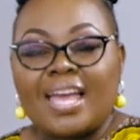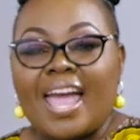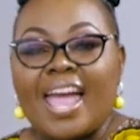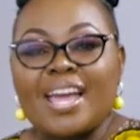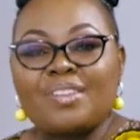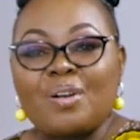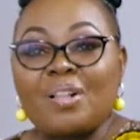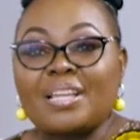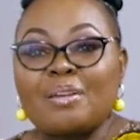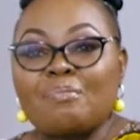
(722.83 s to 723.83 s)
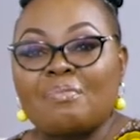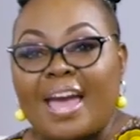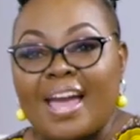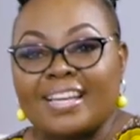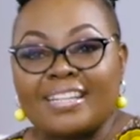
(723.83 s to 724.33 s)
And welcome
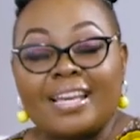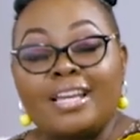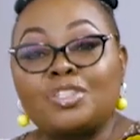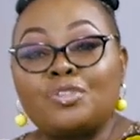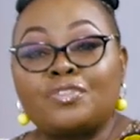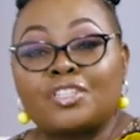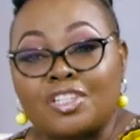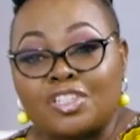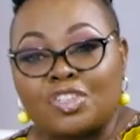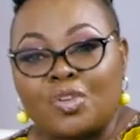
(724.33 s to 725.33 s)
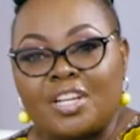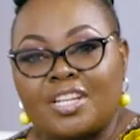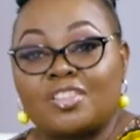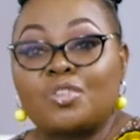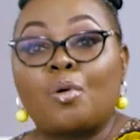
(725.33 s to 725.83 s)
back. In case you've just joined
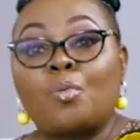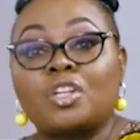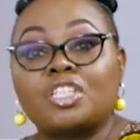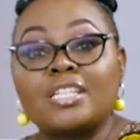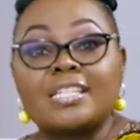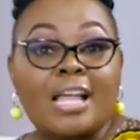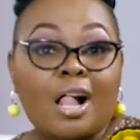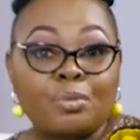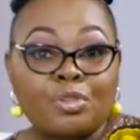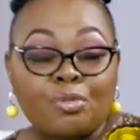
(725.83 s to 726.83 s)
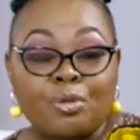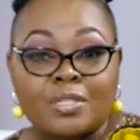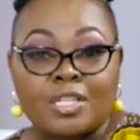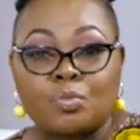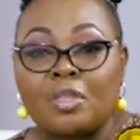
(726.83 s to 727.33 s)
us, you're watching Style with
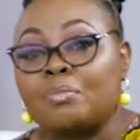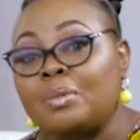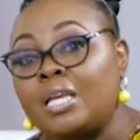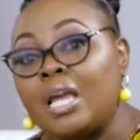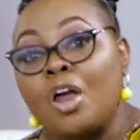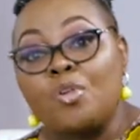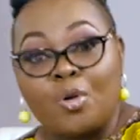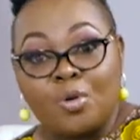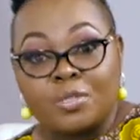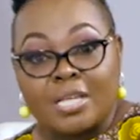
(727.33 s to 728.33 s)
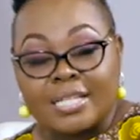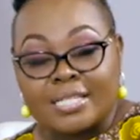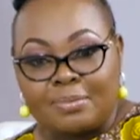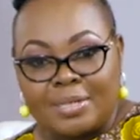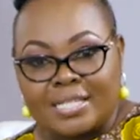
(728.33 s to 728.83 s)
Roses with me, Rose
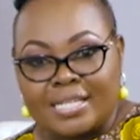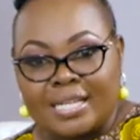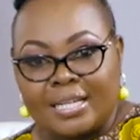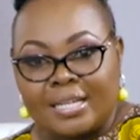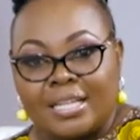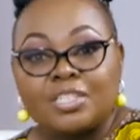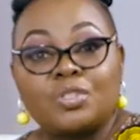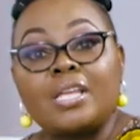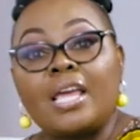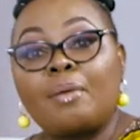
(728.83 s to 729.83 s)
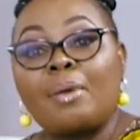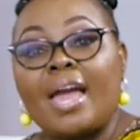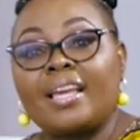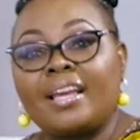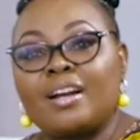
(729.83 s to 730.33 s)
CBC. Today I'm
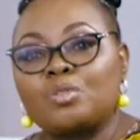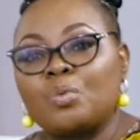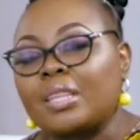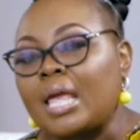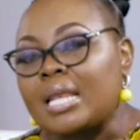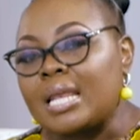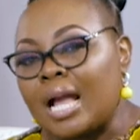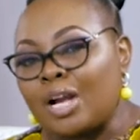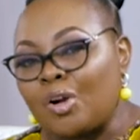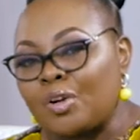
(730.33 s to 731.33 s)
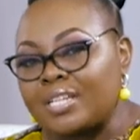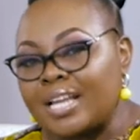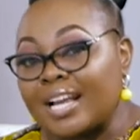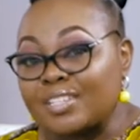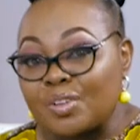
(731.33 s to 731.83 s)
hanging out with
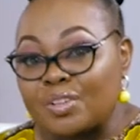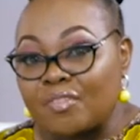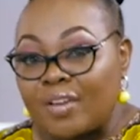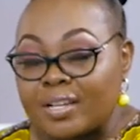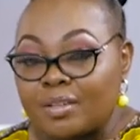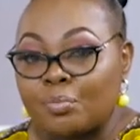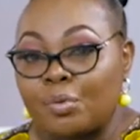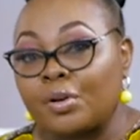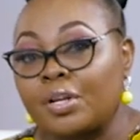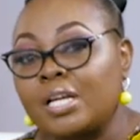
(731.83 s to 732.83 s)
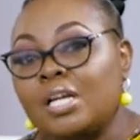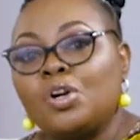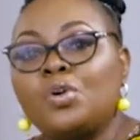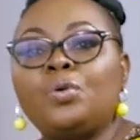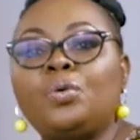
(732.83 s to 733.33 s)
Nankhonde Kasonde Vandenbroek,
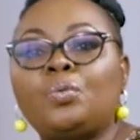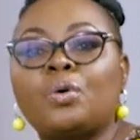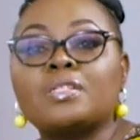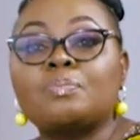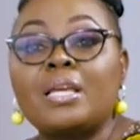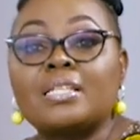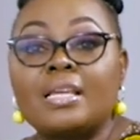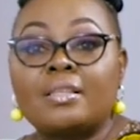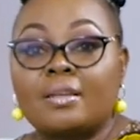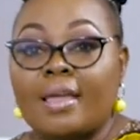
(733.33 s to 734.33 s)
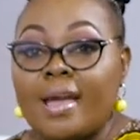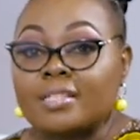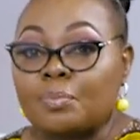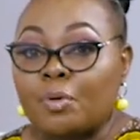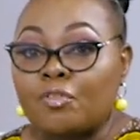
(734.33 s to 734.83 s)
who was based in the
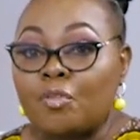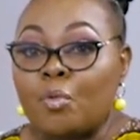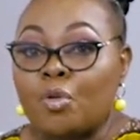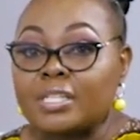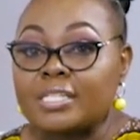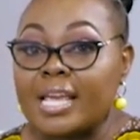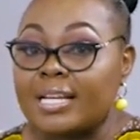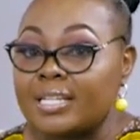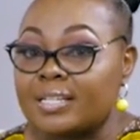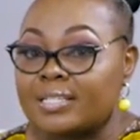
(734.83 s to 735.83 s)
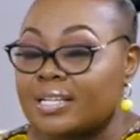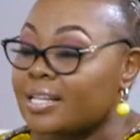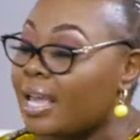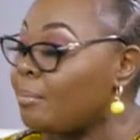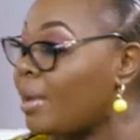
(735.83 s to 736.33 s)
diaspora for more than 10 years
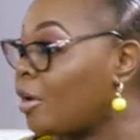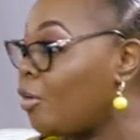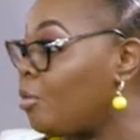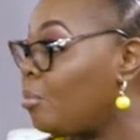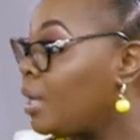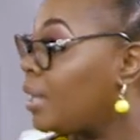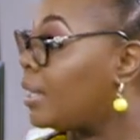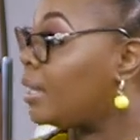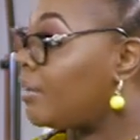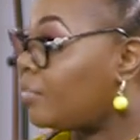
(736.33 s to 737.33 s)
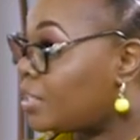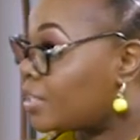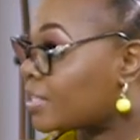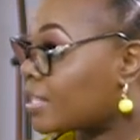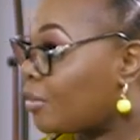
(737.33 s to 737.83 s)
and came back home 11
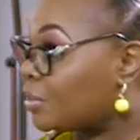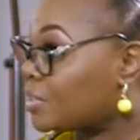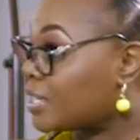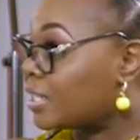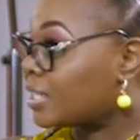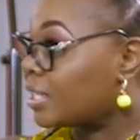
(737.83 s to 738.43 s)
years now, you said?